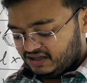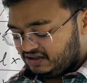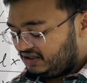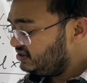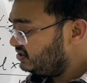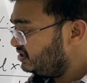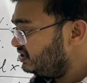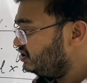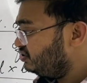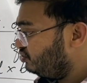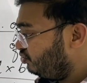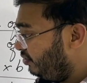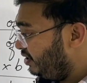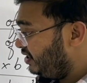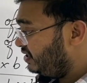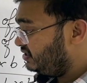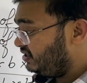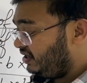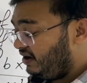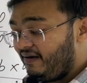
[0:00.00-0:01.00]
This is so
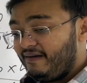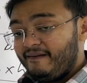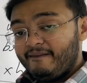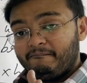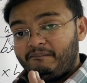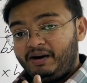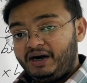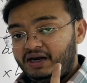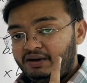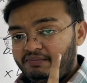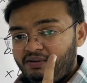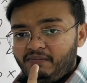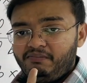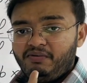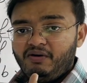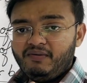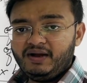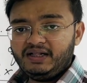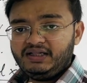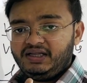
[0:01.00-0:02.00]
easy. But
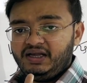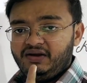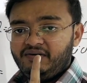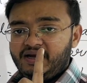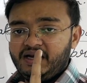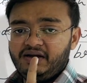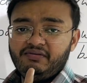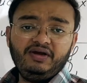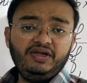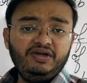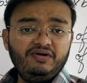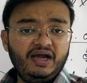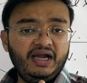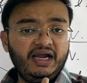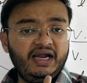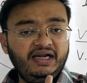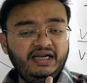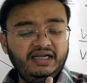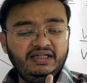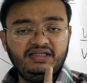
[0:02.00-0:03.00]
remember one thing, whenever you are
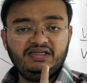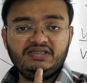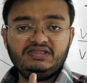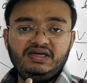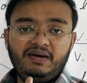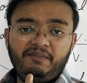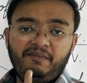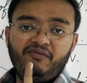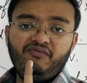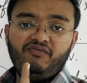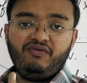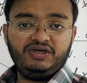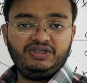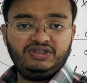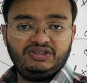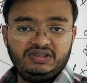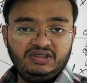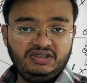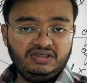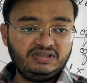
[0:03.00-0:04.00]
getting this type of
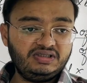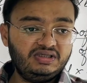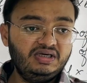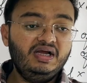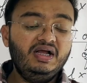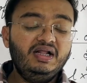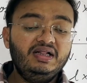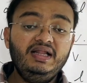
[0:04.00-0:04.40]
questions,